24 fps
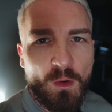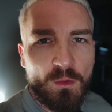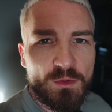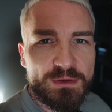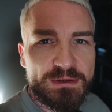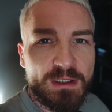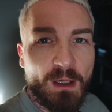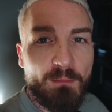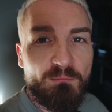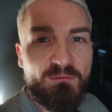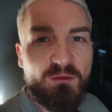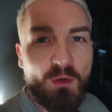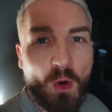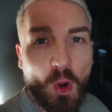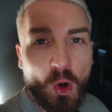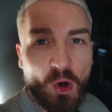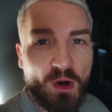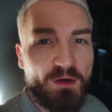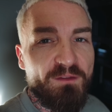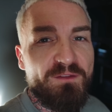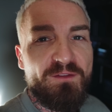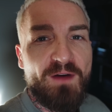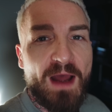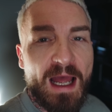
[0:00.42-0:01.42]
Sup
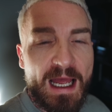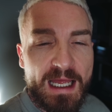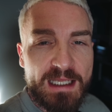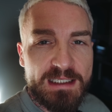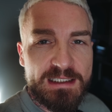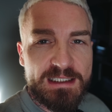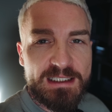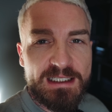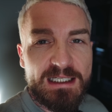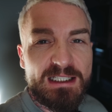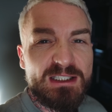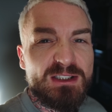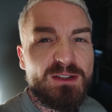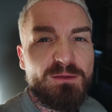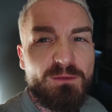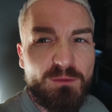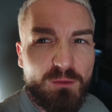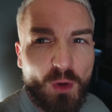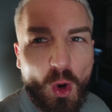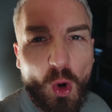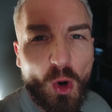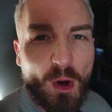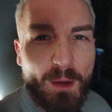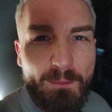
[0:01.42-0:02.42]
vlogger fans, it's the
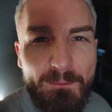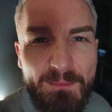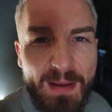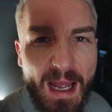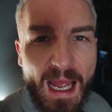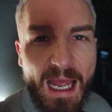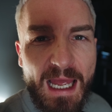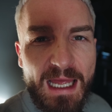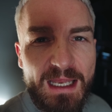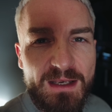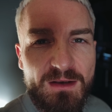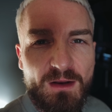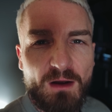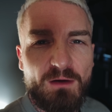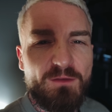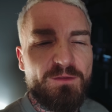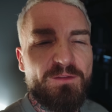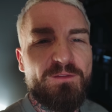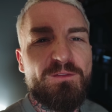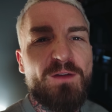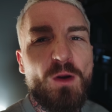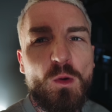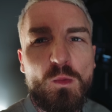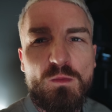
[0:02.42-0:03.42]
vlogger man. I've
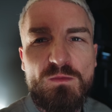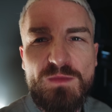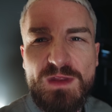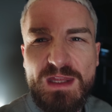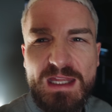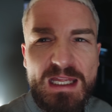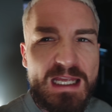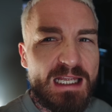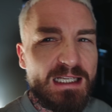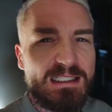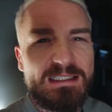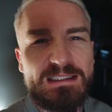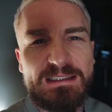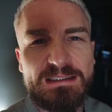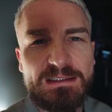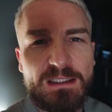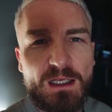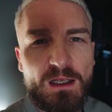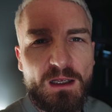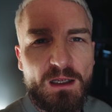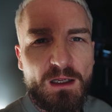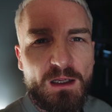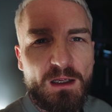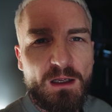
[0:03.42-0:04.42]
filmed this
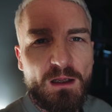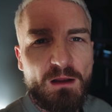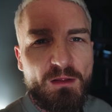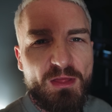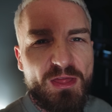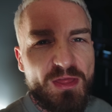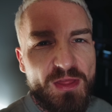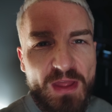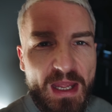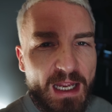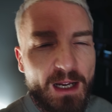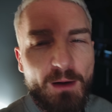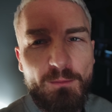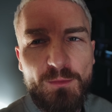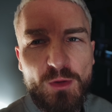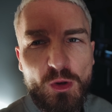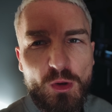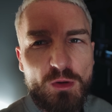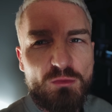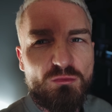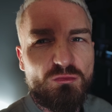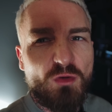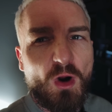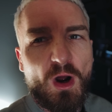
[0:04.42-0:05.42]
thing I'm
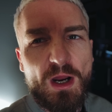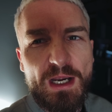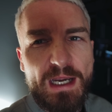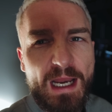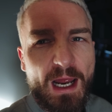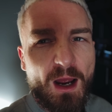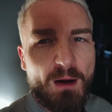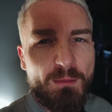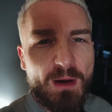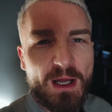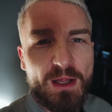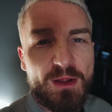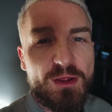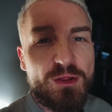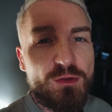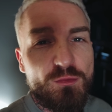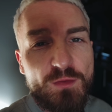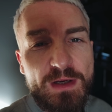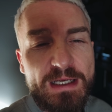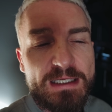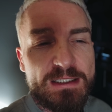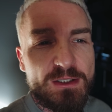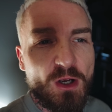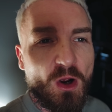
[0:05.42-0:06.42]
doing right now about
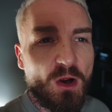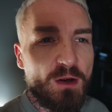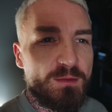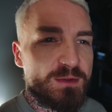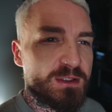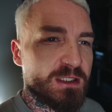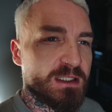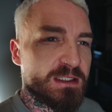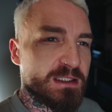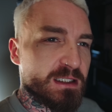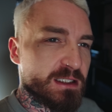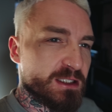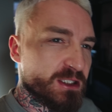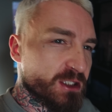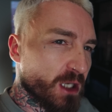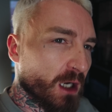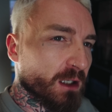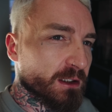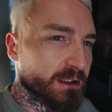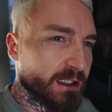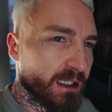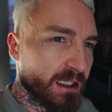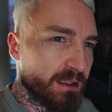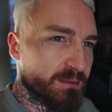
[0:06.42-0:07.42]
3 times because the
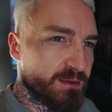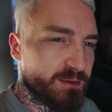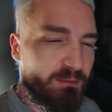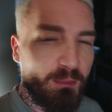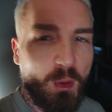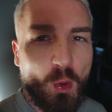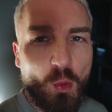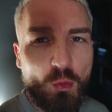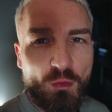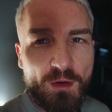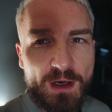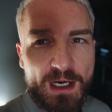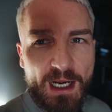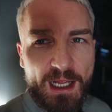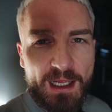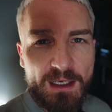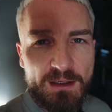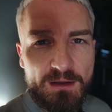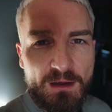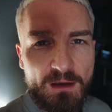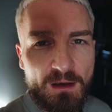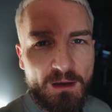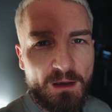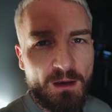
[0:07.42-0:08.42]
sun keeps pouring
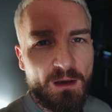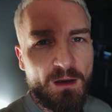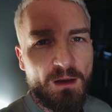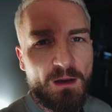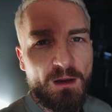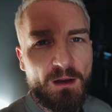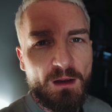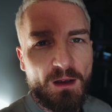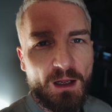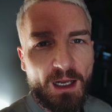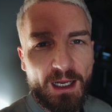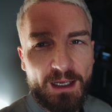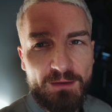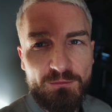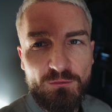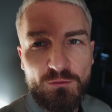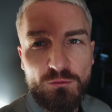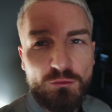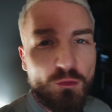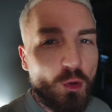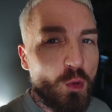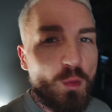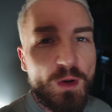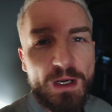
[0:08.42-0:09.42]
in and
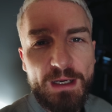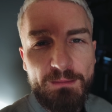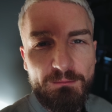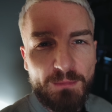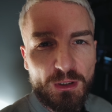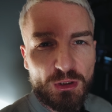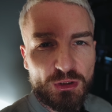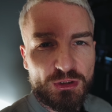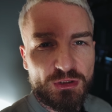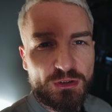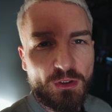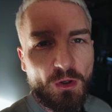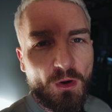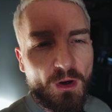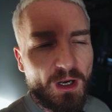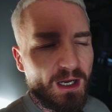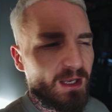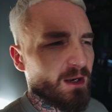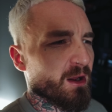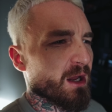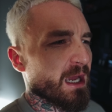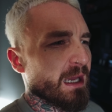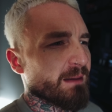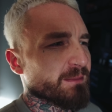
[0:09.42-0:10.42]
ruining my shot,
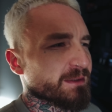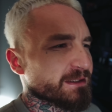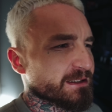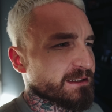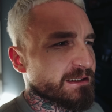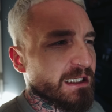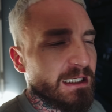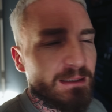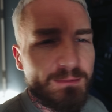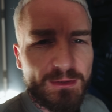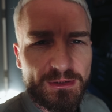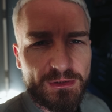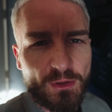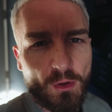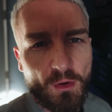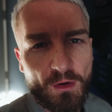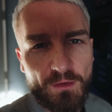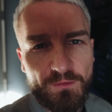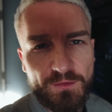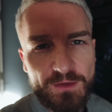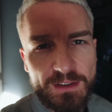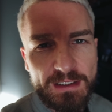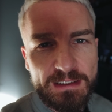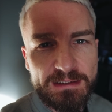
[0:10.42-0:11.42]
and I am a
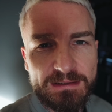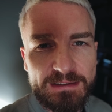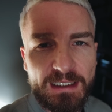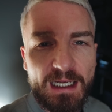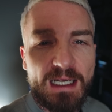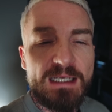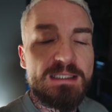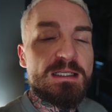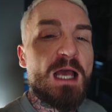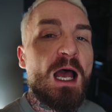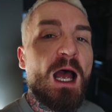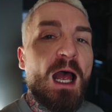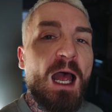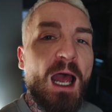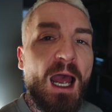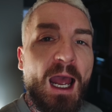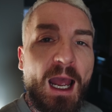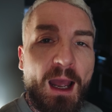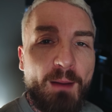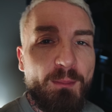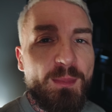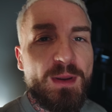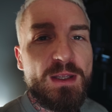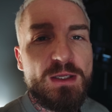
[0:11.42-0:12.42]
cinematographer these days.
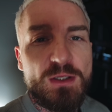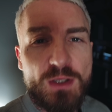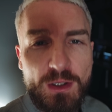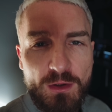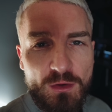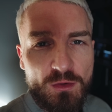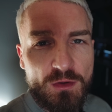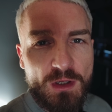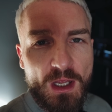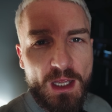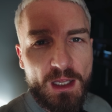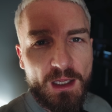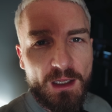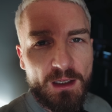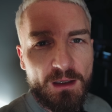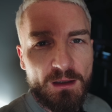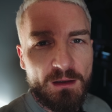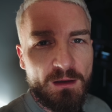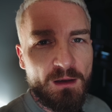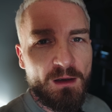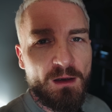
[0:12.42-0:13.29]
Happy New Year.